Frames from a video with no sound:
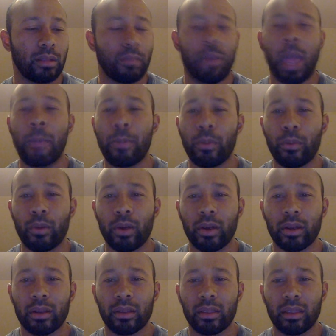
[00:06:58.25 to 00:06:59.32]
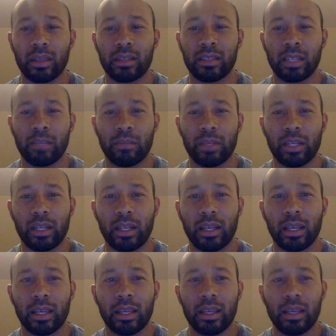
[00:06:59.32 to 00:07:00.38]
paperwork they sent me
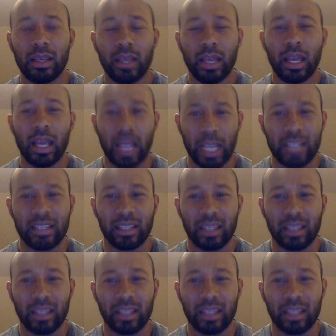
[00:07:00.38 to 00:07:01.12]
today, it's a